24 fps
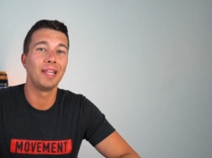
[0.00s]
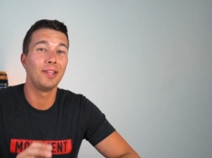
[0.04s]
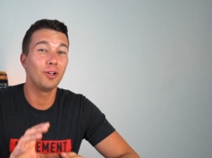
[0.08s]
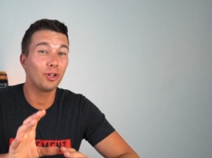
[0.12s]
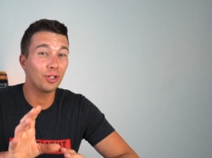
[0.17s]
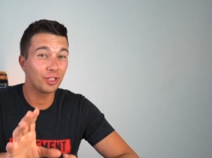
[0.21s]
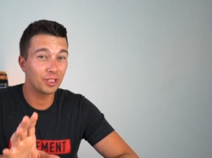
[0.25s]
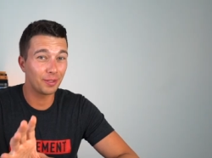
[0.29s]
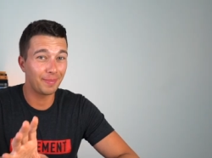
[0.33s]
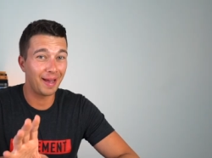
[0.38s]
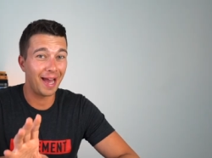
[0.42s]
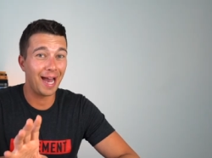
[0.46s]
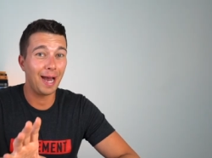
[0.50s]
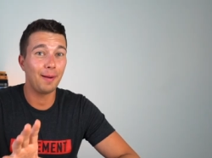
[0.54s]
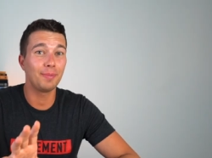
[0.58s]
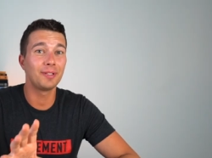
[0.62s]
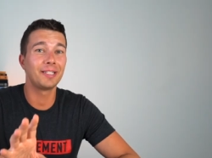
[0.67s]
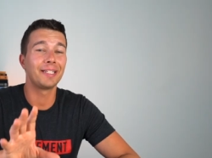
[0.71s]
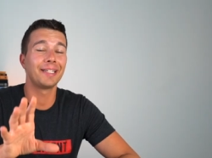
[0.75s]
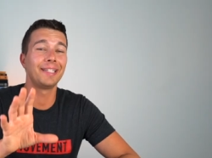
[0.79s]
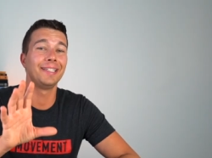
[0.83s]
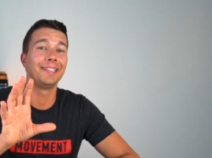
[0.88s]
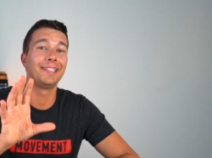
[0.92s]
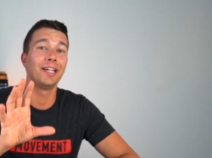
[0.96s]
There are some apps
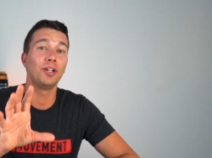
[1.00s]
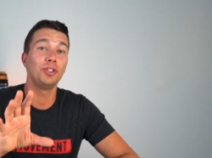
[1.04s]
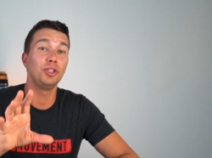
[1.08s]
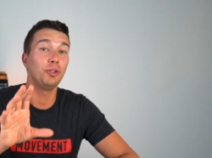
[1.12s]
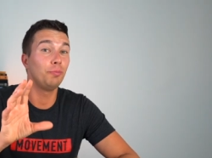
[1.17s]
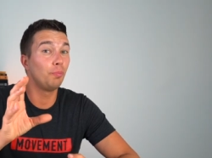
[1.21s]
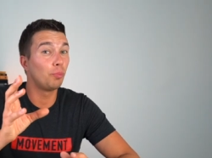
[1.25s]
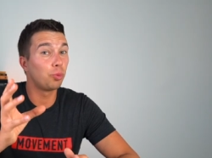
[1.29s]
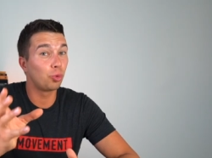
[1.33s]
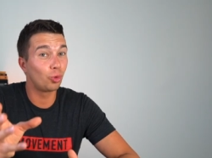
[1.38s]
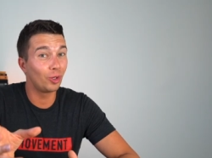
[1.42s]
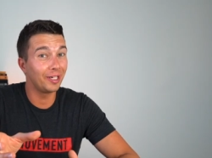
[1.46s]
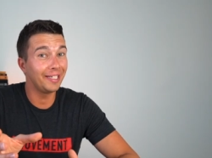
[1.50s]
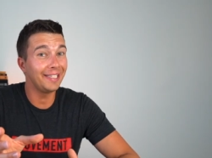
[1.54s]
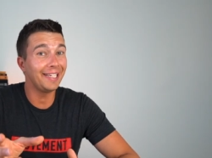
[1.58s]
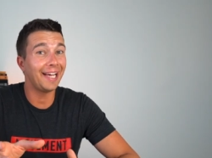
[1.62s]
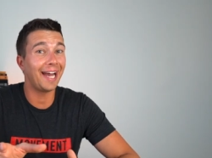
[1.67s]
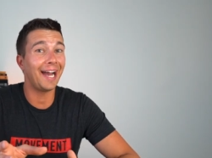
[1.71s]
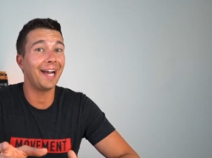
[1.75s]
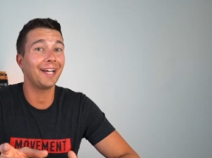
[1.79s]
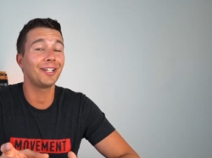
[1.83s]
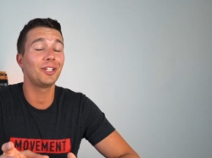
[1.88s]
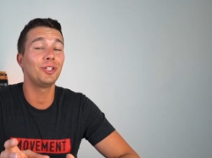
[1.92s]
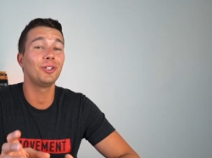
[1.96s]
that can tell you pretty
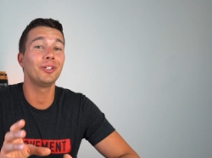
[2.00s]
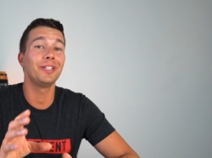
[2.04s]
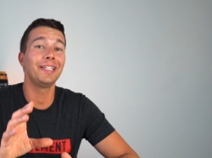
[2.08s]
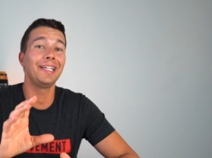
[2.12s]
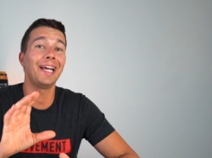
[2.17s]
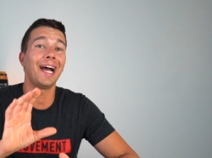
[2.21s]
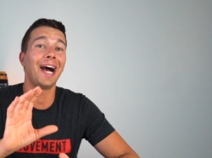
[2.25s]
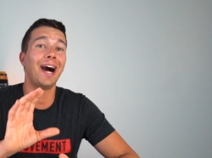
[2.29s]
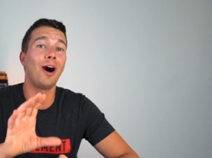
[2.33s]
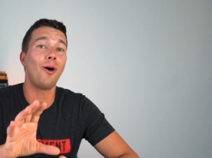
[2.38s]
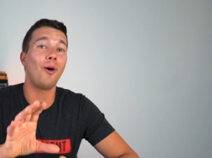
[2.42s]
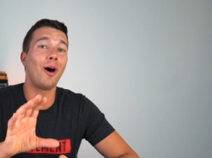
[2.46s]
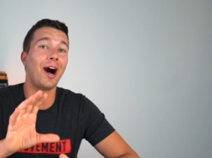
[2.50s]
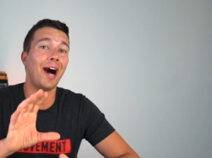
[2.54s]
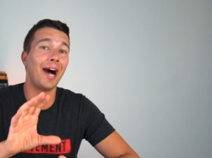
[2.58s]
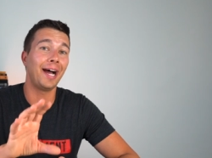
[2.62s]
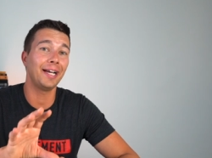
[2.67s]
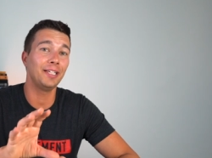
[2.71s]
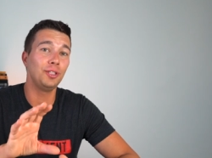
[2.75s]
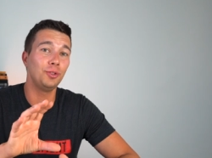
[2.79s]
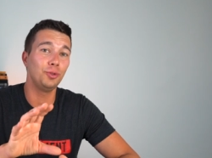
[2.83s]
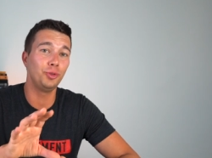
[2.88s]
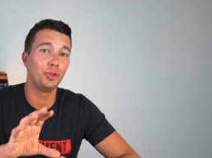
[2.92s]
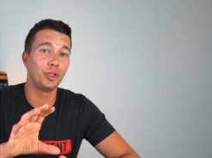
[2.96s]
accurately how high
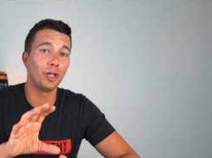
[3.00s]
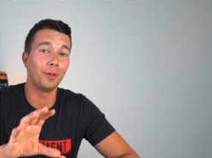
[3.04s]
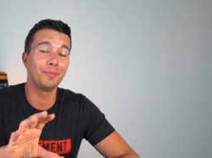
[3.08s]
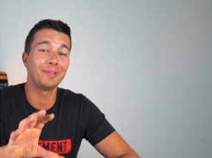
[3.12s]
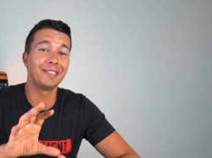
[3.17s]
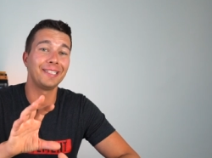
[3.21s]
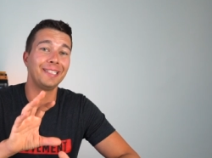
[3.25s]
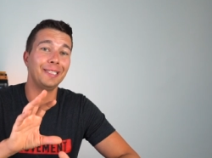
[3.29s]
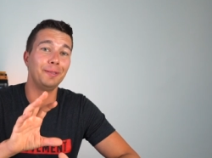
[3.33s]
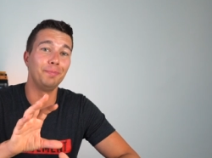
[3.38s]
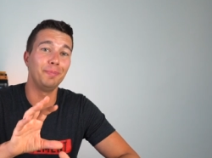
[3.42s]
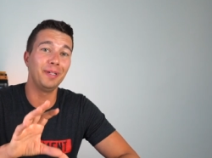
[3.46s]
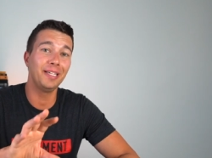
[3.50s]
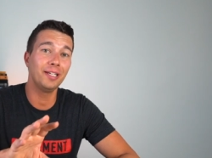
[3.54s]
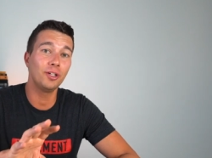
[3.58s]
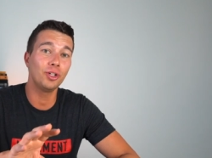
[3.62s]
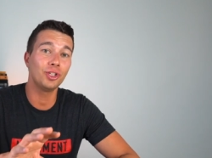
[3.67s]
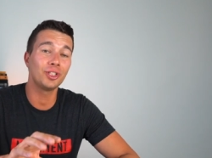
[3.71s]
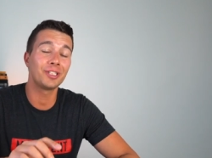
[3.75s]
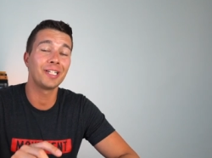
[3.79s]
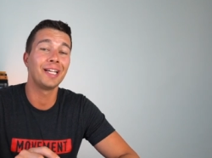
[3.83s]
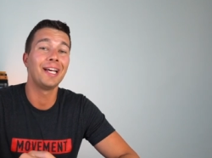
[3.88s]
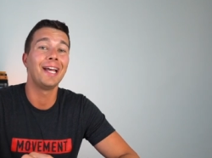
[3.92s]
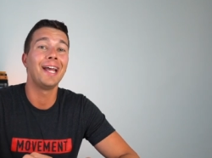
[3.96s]
you jumped in
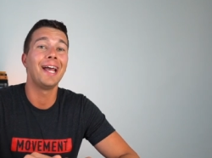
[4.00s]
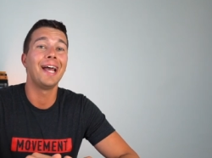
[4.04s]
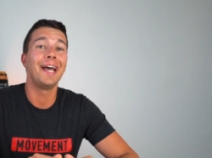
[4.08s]
meters,